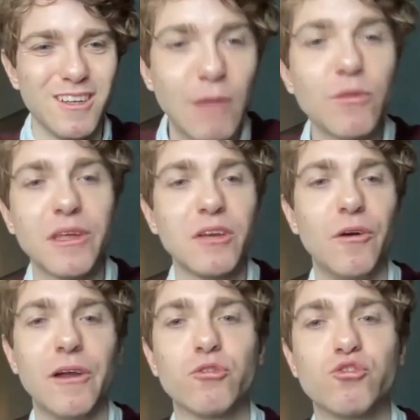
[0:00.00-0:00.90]
How do you
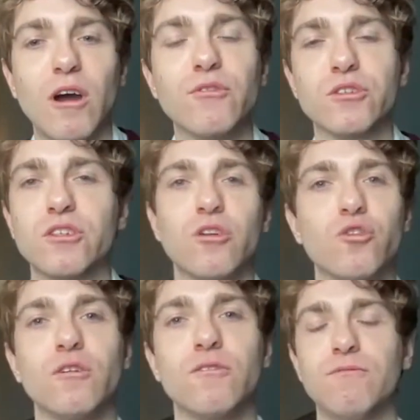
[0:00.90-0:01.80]
think learner drivers
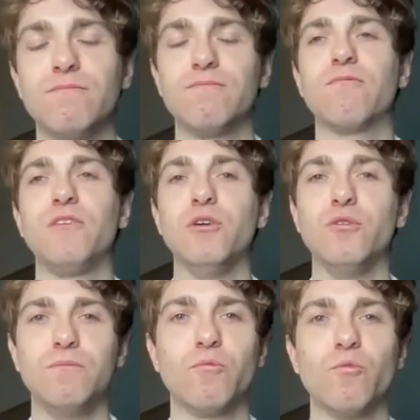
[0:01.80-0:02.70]
are going to
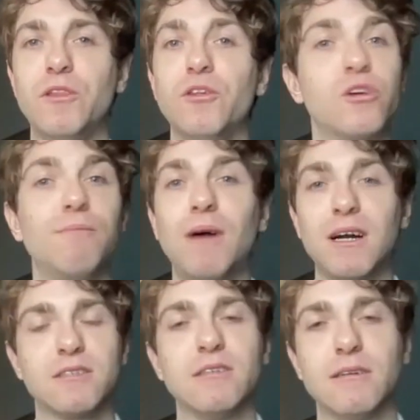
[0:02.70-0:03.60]
feel when they come
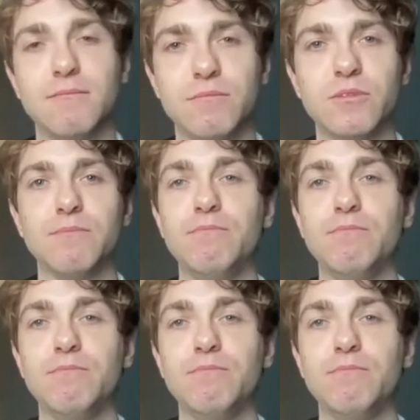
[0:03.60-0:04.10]
back to